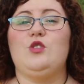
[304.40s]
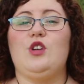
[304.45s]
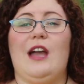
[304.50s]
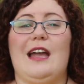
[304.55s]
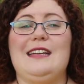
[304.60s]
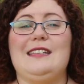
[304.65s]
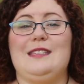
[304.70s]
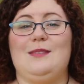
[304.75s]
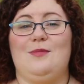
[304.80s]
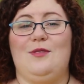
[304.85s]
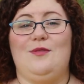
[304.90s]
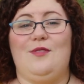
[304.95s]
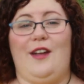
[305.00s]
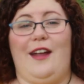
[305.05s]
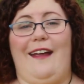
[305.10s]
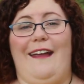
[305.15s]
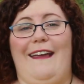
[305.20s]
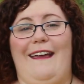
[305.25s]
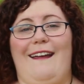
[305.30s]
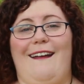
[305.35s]
trying to be
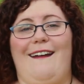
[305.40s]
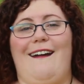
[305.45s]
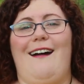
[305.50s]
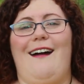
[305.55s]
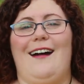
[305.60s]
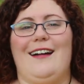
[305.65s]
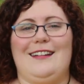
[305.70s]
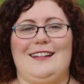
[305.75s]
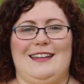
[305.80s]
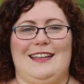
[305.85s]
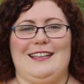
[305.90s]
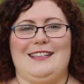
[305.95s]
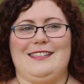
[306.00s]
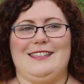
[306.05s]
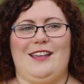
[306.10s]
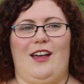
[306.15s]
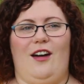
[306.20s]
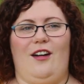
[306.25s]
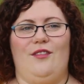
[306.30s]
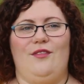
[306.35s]
very cognizant
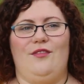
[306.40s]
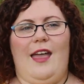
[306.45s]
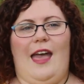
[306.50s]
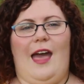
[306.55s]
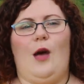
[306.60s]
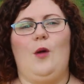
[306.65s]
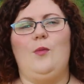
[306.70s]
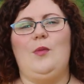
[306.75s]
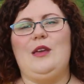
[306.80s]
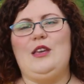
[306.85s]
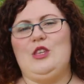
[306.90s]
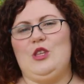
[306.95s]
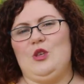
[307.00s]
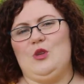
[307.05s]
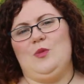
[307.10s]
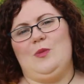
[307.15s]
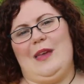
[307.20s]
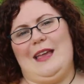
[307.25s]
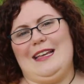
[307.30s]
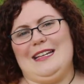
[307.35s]
of helping
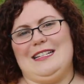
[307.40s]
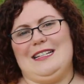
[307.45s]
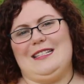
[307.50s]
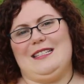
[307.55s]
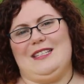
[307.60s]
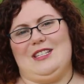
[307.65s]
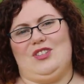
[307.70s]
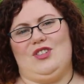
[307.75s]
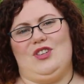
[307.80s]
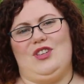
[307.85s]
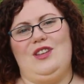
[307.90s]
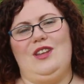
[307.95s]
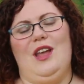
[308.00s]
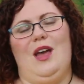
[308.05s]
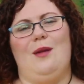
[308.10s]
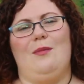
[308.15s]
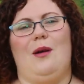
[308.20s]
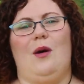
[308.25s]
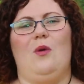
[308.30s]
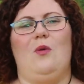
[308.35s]
you make a decision
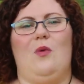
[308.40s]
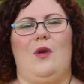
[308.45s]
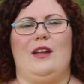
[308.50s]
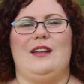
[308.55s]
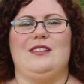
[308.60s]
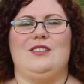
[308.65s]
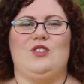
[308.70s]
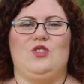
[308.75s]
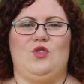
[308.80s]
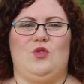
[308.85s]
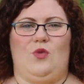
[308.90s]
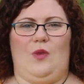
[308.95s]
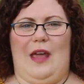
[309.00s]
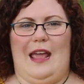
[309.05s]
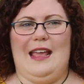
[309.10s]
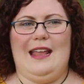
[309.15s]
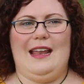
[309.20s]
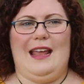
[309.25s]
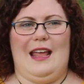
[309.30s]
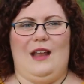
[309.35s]
about what is
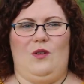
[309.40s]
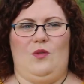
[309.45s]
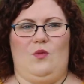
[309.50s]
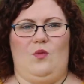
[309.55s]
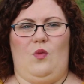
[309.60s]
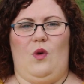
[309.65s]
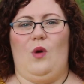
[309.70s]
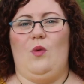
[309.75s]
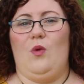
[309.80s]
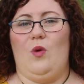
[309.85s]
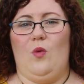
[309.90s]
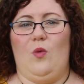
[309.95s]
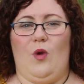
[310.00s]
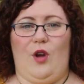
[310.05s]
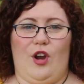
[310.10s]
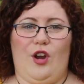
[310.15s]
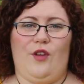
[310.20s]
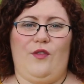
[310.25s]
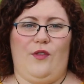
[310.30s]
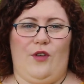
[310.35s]
great and what will
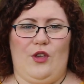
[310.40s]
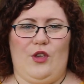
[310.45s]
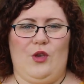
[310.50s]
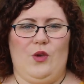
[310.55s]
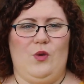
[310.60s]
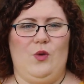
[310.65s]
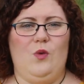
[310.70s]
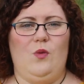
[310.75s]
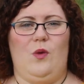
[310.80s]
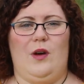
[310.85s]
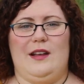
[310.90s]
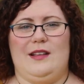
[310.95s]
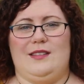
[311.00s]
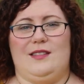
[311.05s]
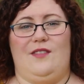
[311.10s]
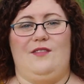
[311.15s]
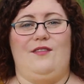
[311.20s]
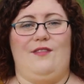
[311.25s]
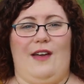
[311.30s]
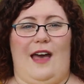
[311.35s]
work for you, what
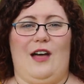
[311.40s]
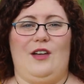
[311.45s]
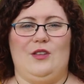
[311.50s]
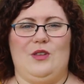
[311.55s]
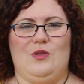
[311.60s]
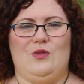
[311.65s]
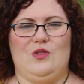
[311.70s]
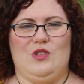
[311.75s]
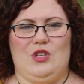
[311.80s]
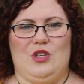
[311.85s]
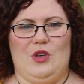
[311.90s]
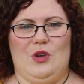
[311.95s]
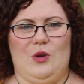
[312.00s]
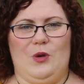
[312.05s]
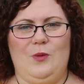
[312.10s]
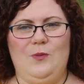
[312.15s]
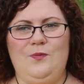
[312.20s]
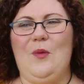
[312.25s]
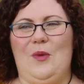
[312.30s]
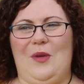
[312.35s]
is of value to
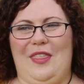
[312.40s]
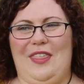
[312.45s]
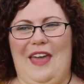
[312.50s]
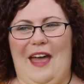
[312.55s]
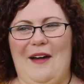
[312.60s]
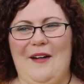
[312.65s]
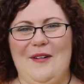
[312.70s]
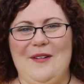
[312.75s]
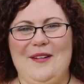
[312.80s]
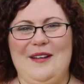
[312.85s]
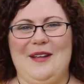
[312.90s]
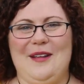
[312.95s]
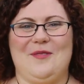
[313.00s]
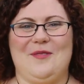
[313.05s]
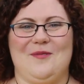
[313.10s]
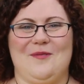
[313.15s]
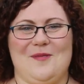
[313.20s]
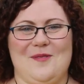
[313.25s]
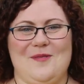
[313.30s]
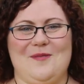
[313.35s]
you, without
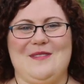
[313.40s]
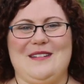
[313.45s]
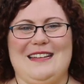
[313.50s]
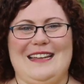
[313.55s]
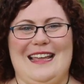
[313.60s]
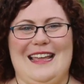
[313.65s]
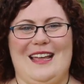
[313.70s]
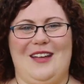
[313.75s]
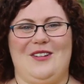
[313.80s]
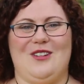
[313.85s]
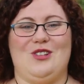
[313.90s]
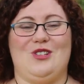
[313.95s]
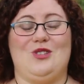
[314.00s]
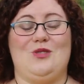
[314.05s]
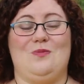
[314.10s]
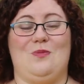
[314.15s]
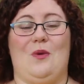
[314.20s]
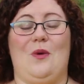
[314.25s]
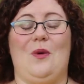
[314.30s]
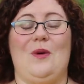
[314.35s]
ruining or
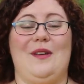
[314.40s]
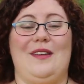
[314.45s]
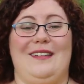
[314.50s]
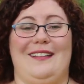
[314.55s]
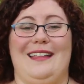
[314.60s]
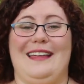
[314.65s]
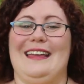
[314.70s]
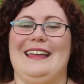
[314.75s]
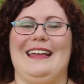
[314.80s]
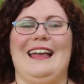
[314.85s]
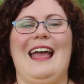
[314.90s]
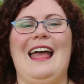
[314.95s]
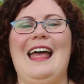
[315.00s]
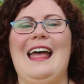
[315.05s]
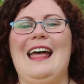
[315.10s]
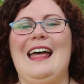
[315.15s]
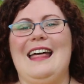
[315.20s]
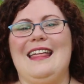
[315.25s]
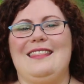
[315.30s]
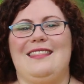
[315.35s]
spoiling
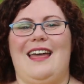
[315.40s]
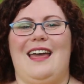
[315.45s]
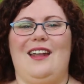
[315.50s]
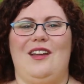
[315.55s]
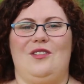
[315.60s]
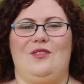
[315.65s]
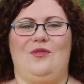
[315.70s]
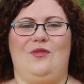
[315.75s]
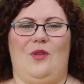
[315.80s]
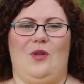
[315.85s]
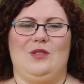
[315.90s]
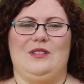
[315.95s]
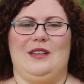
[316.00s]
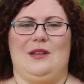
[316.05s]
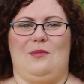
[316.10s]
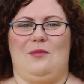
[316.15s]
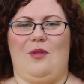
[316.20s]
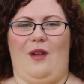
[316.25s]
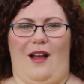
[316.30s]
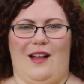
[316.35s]
that
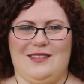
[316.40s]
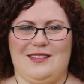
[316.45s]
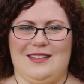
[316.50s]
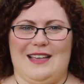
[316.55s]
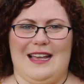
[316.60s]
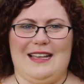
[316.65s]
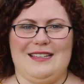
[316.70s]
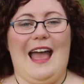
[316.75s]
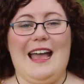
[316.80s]
unfolding process.